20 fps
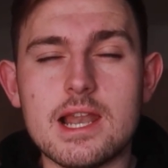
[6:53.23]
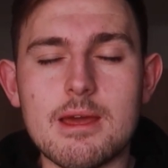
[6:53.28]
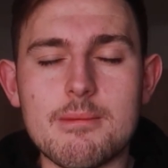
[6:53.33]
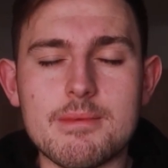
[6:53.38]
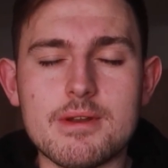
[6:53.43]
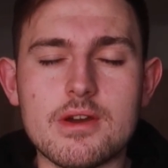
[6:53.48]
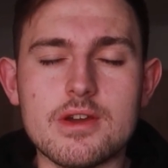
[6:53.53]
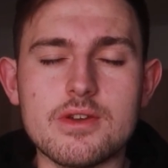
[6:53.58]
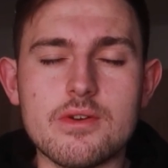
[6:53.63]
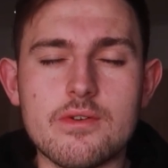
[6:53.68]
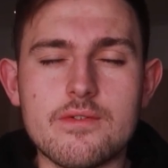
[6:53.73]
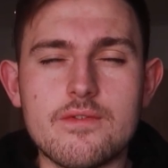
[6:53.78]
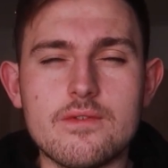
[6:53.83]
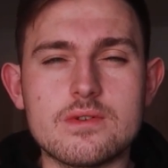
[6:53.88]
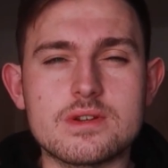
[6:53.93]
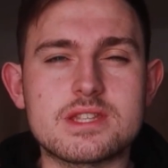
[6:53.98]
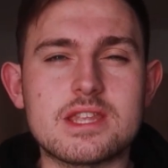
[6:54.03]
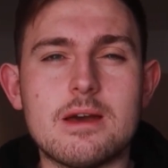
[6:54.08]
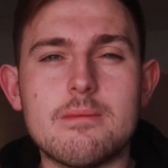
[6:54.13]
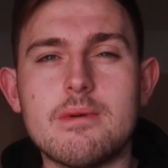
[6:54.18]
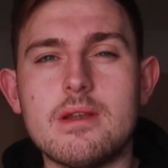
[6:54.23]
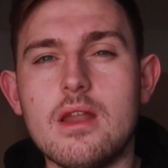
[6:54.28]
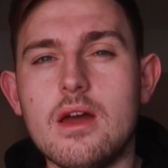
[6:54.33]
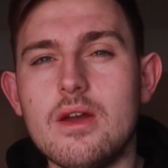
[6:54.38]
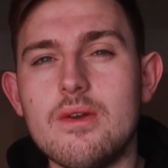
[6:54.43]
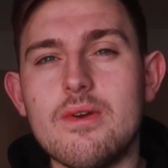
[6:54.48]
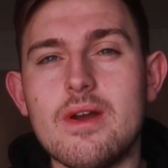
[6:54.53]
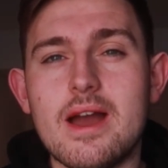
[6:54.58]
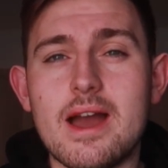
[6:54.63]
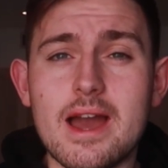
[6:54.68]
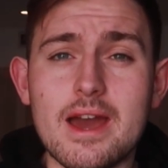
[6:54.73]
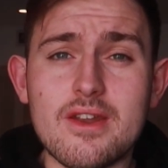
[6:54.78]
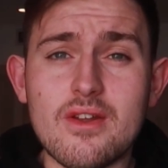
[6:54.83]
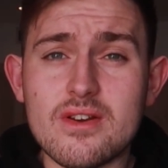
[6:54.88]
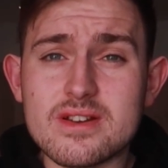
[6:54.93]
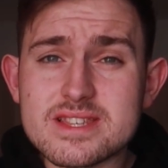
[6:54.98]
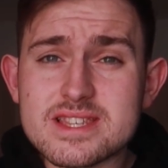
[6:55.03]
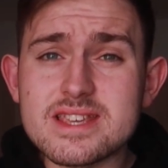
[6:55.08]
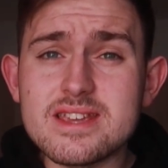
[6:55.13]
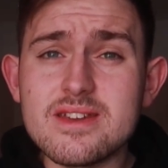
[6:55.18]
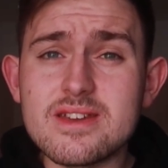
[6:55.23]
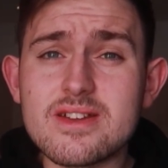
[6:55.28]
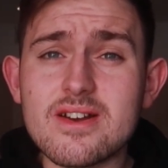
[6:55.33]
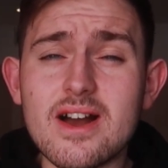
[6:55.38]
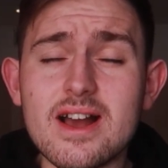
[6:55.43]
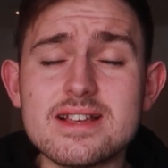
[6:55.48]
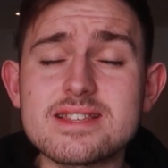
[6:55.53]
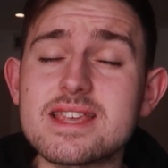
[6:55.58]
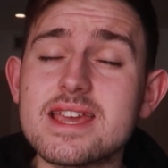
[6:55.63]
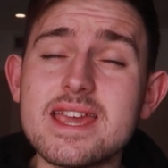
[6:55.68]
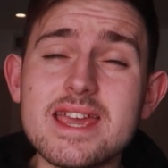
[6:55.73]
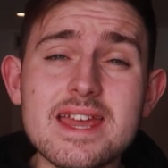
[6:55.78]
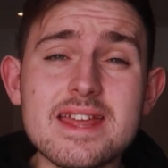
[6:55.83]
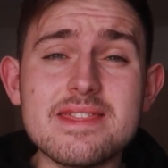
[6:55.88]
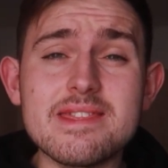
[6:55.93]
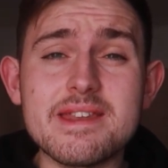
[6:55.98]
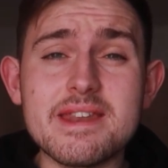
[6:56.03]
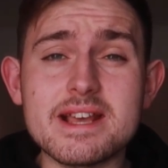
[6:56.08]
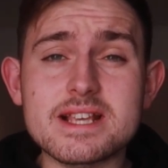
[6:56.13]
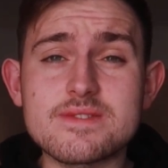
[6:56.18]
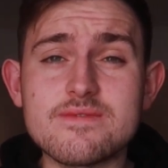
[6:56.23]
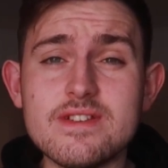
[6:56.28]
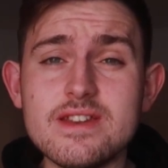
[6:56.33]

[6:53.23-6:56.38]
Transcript: Let me know your thoughts down below, and I'll see you guys in the next